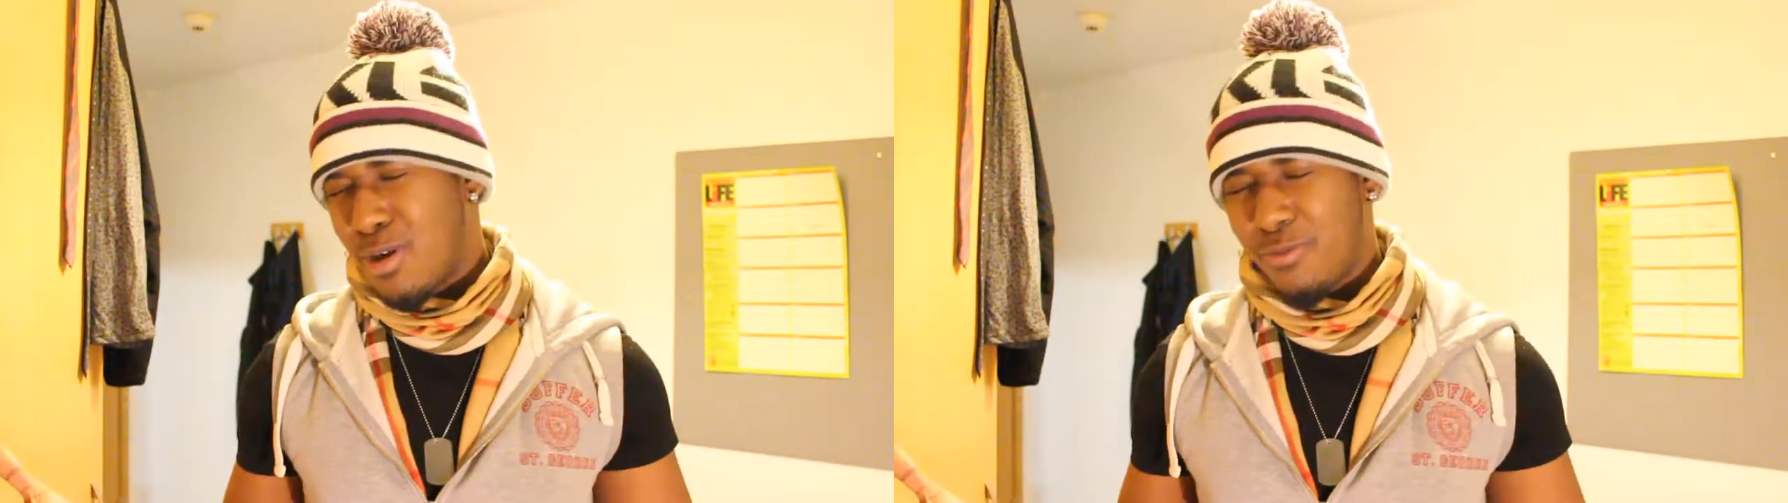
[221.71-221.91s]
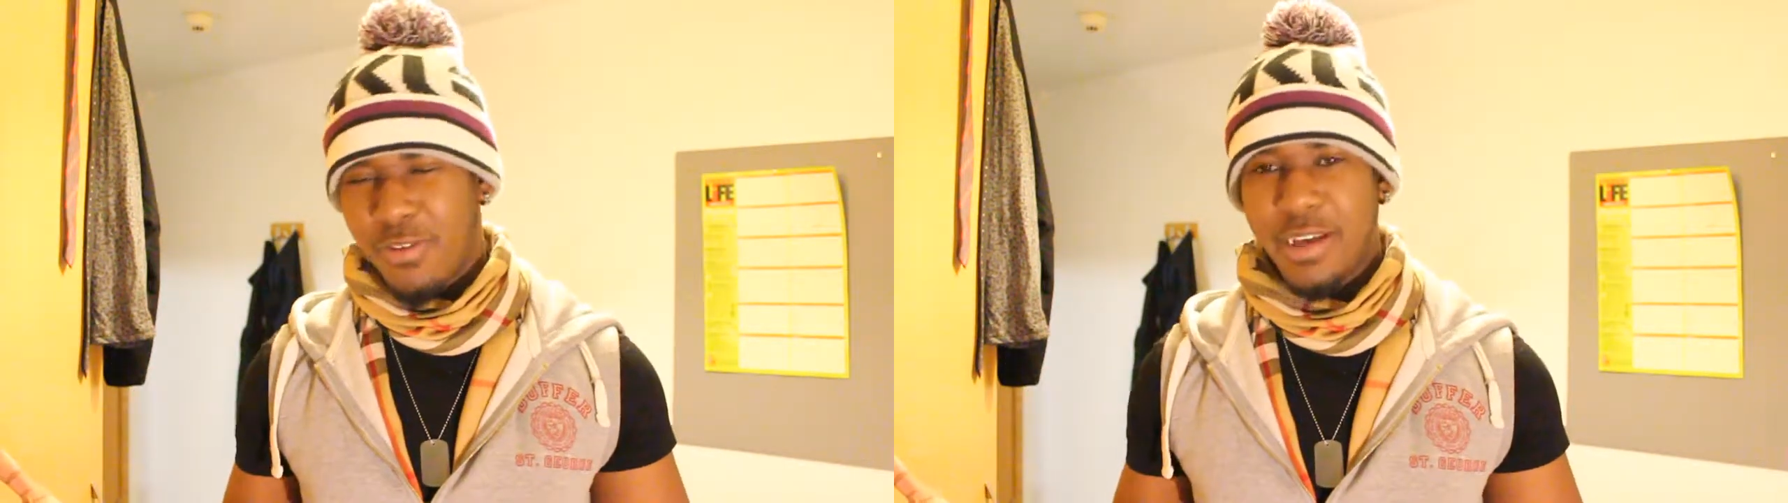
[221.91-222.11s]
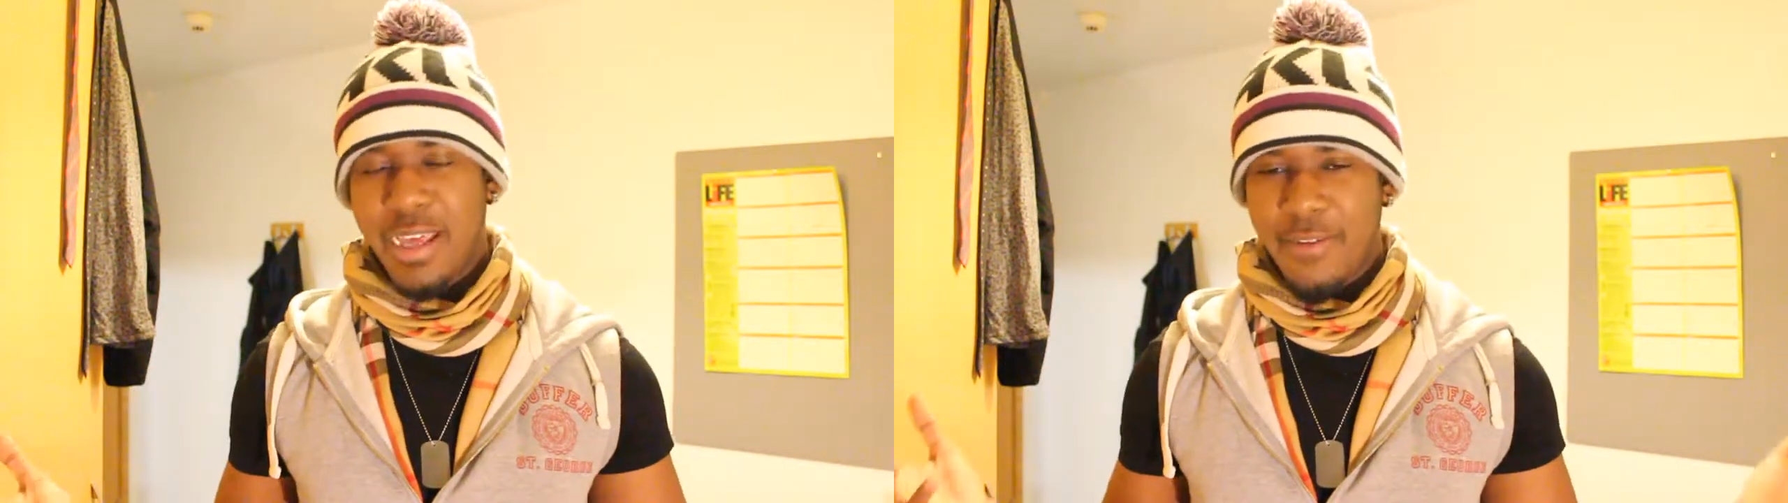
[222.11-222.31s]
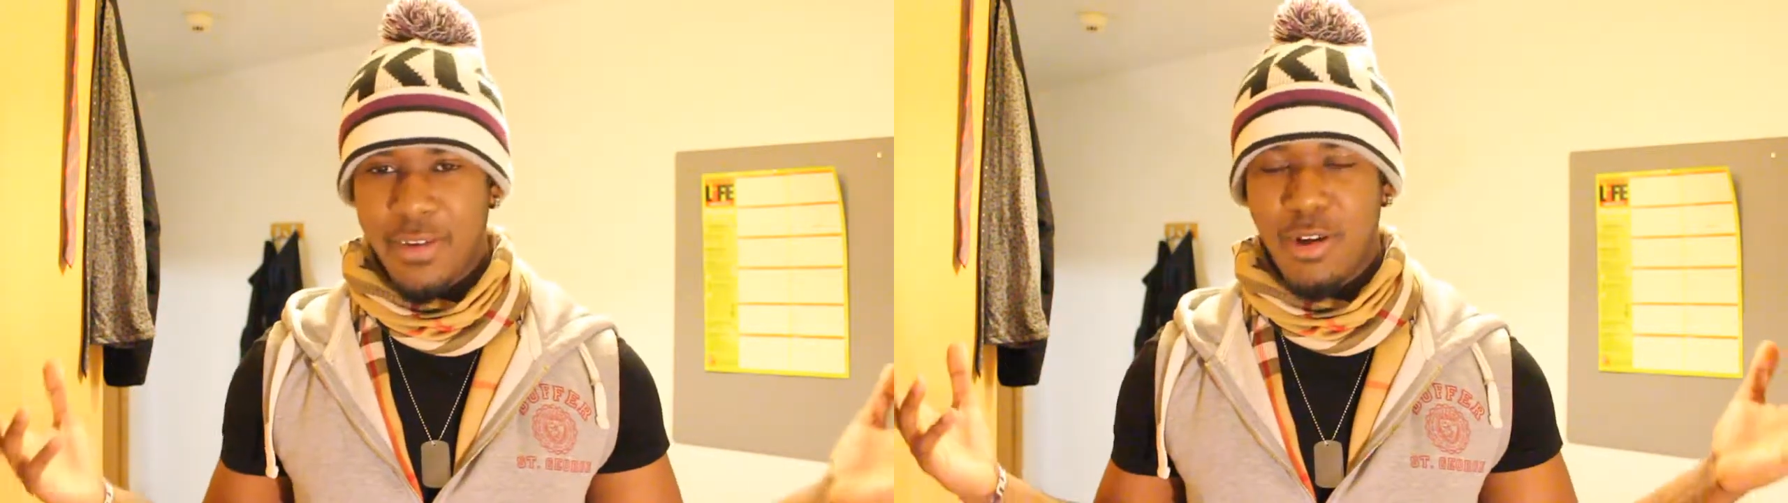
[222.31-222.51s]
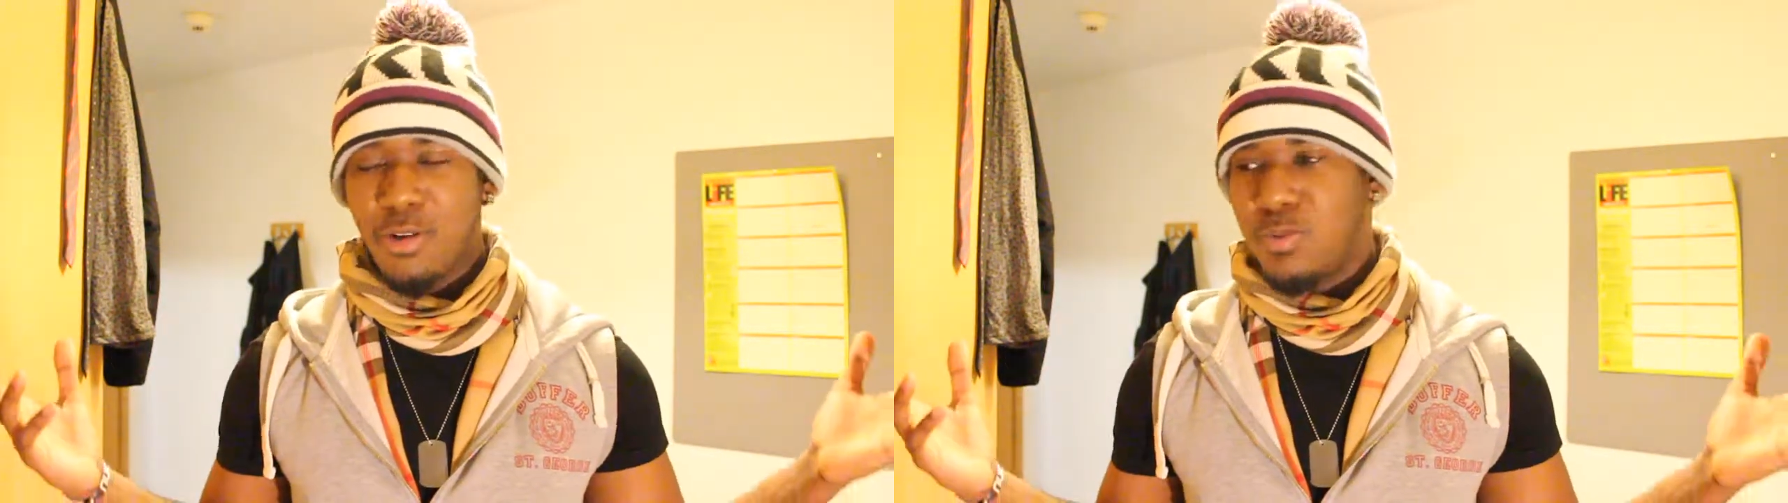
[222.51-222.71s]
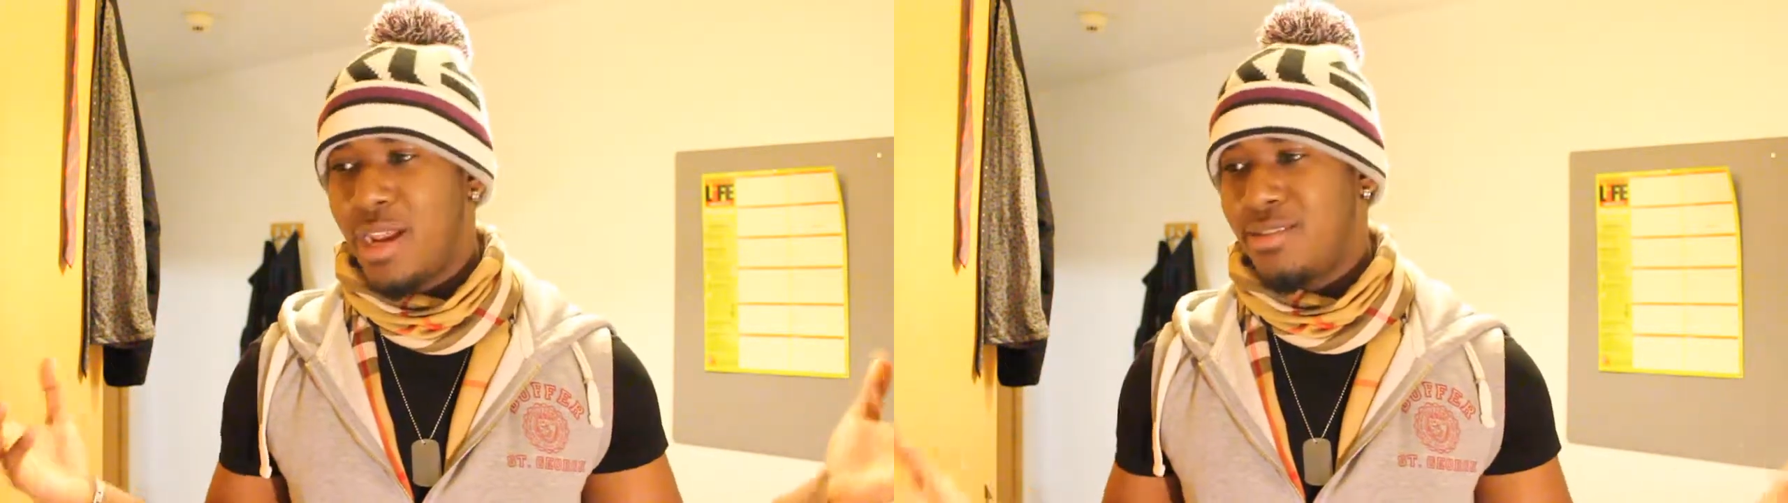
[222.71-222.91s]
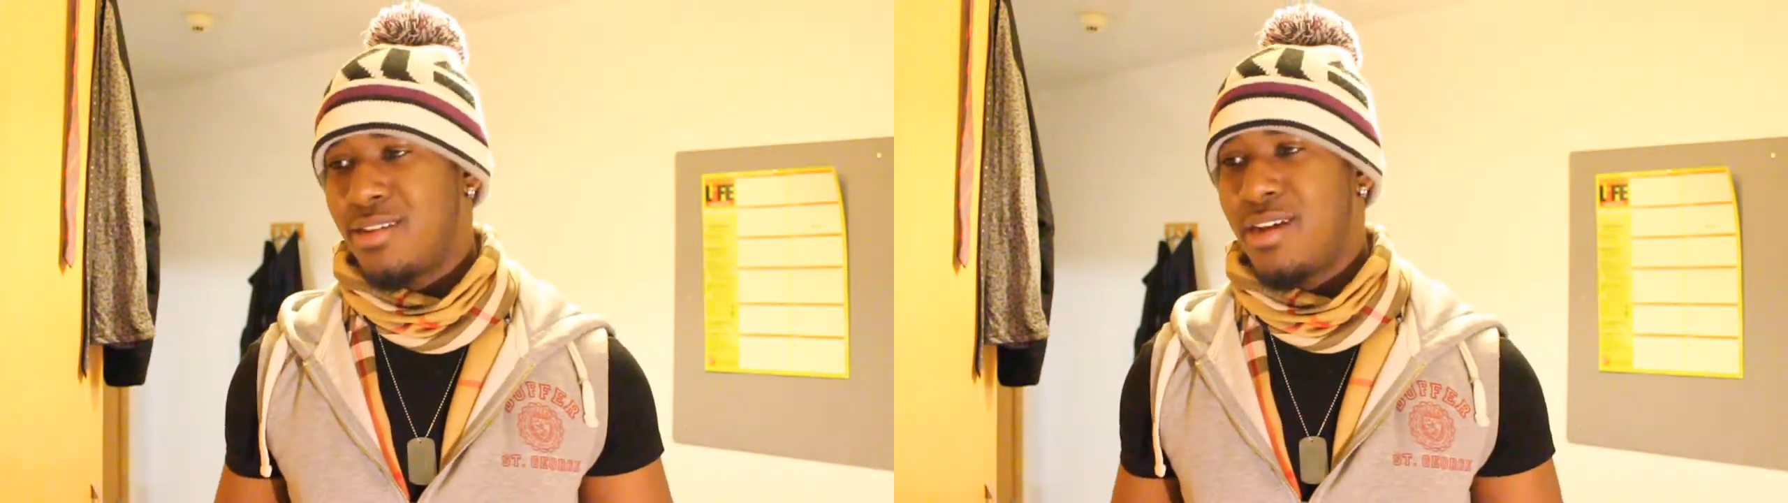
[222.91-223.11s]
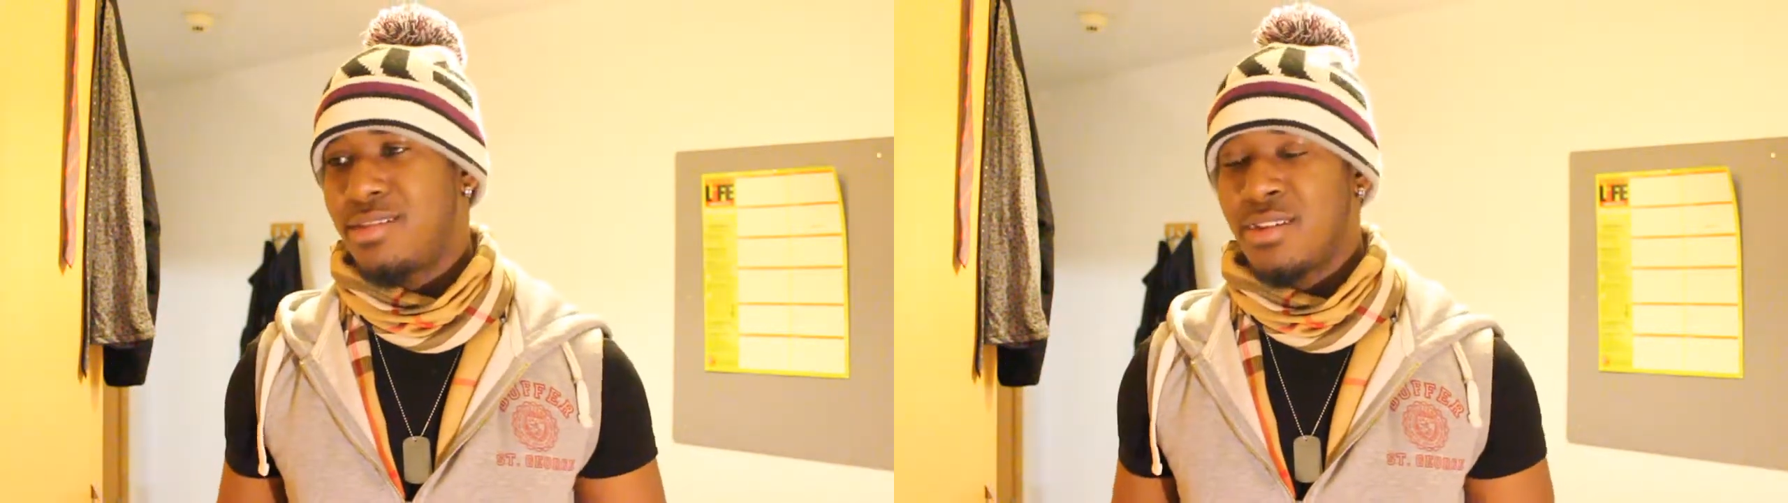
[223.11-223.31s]
Fuck it, if it goes well it
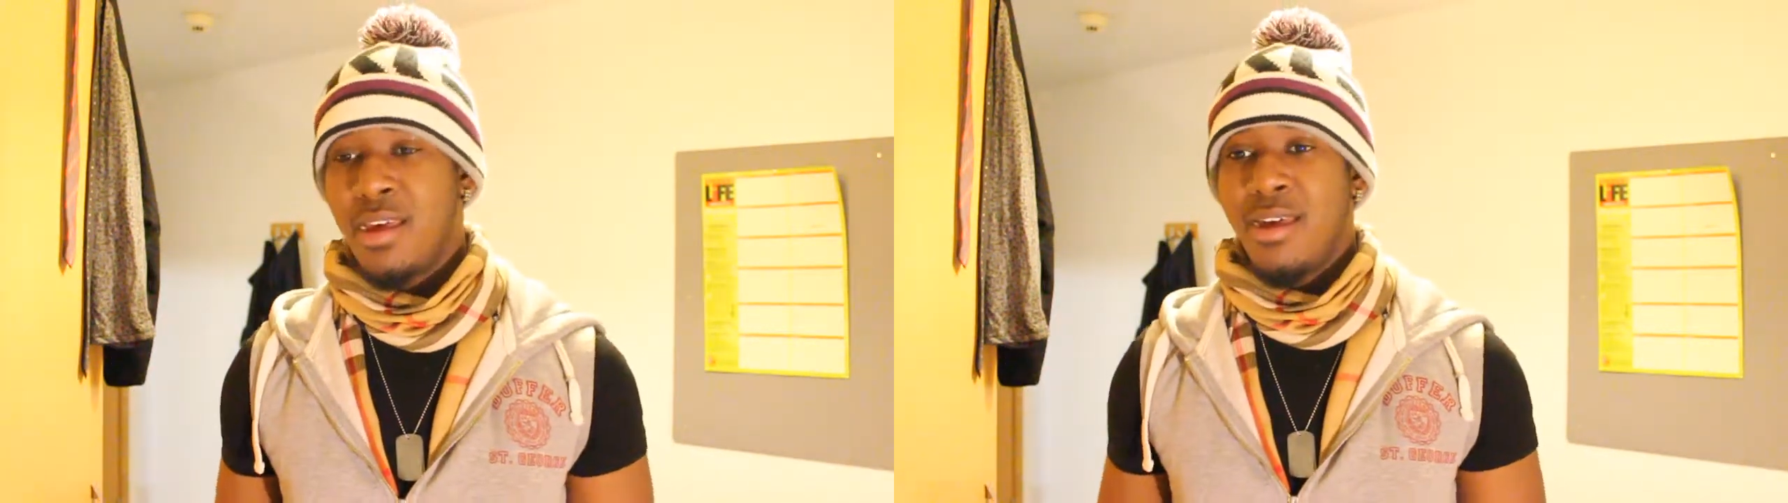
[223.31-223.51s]
does.